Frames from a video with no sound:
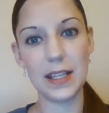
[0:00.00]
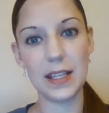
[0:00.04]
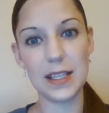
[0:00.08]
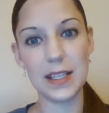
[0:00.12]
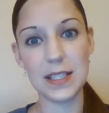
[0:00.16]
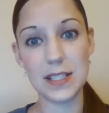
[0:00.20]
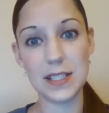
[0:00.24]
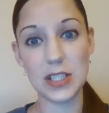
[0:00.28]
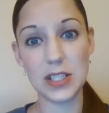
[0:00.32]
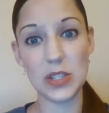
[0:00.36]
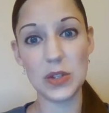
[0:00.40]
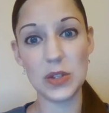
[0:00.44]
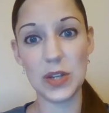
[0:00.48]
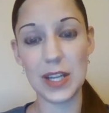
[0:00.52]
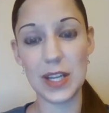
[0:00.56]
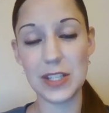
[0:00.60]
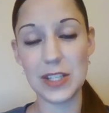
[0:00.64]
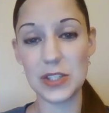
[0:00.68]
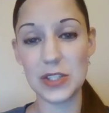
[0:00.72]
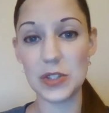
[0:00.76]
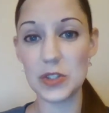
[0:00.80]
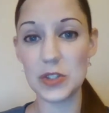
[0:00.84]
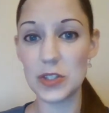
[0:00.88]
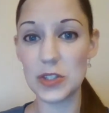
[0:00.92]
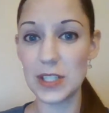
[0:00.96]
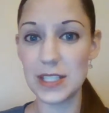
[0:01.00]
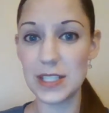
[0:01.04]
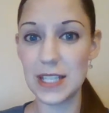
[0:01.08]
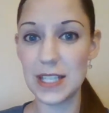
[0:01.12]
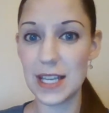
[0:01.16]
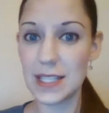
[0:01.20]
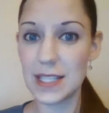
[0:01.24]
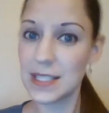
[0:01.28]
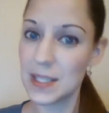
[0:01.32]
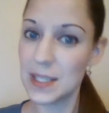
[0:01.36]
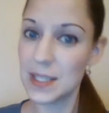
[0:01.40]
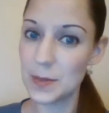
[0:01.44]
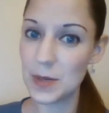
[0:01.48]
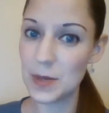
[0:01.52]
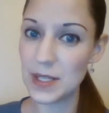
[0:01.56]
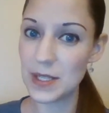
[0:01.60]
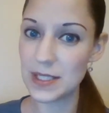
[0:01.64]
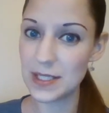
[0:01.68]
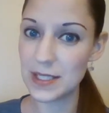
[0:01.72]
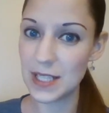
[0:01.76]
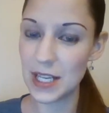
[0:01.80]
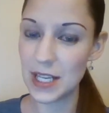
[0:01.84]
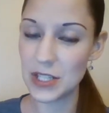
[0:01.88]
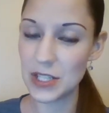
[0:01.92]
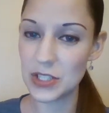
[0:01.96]
because you guys usually test in the
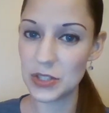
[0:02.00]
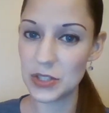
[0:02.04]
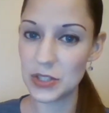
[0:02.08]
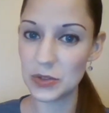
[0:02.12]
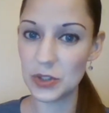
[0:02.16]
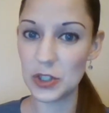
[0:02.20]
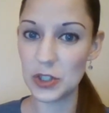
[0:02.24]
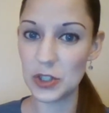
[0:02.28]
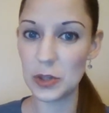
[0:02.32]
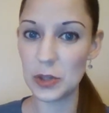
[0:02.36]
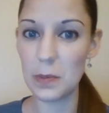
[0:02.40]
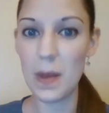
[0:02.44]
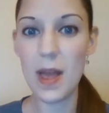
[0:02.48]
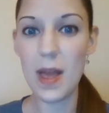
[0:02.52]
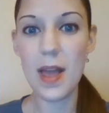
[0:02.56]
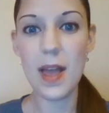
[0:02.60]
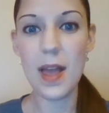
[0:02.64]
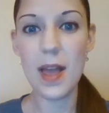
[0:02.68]
presentation room,